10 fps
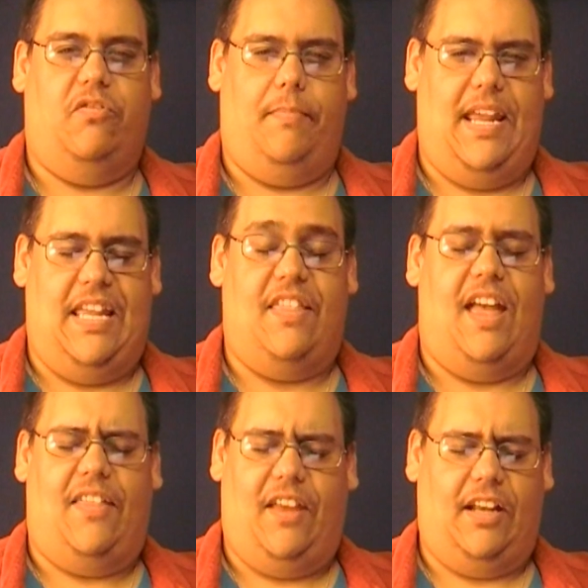have made
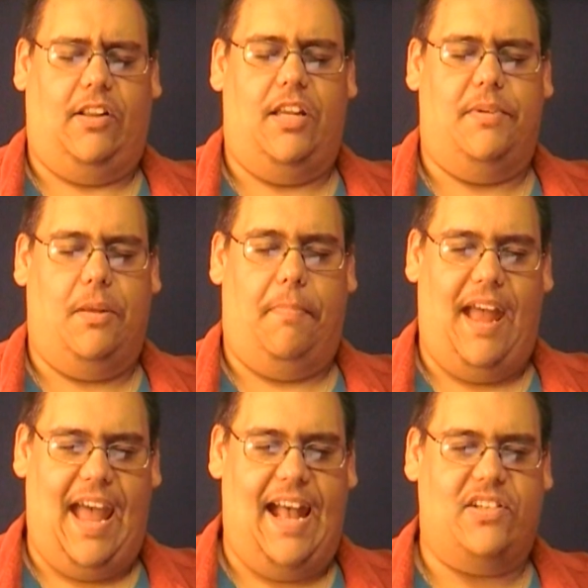that claim in the
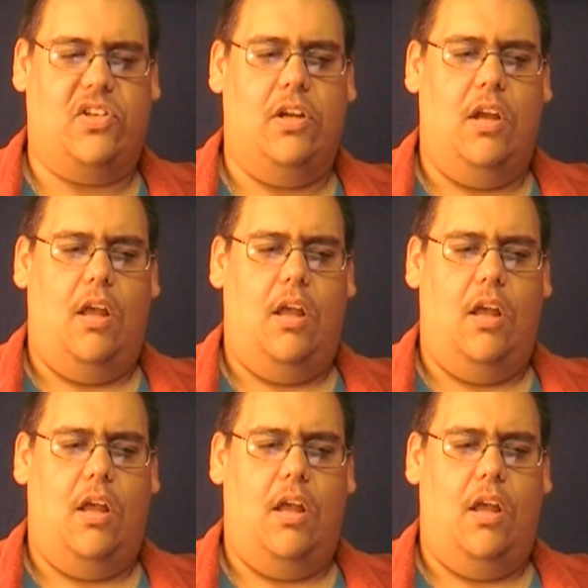past.